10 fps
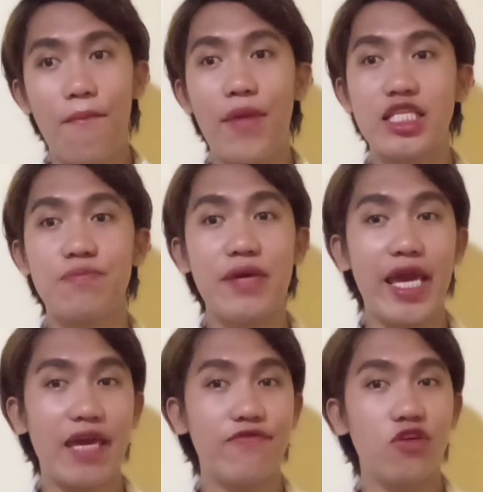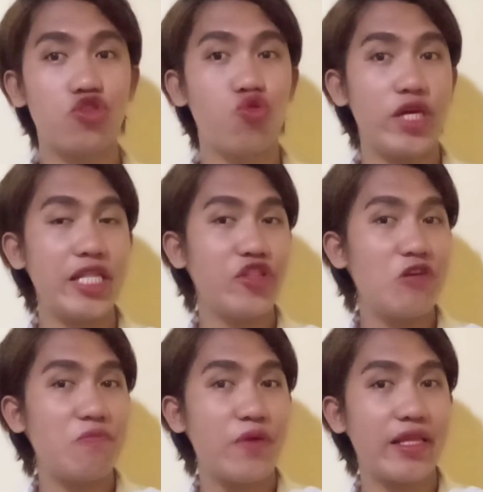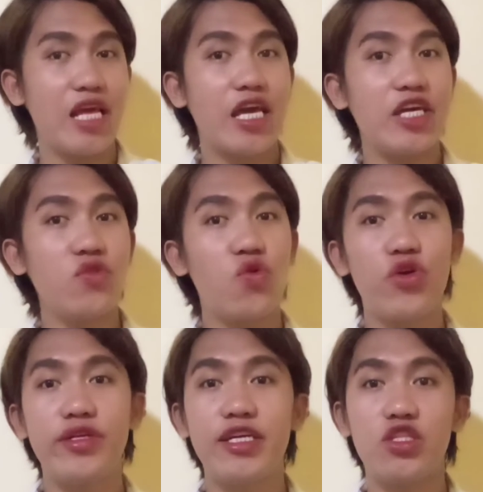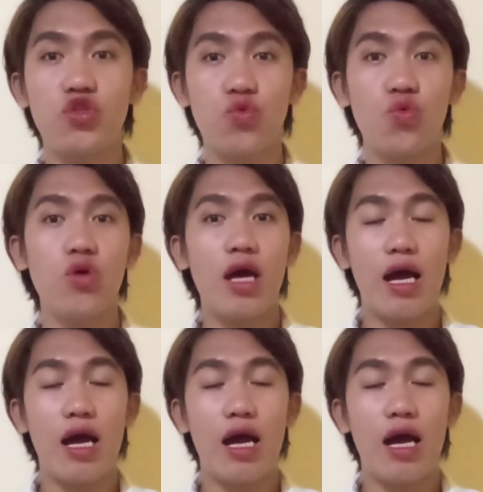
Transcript: must be able to interpret in order to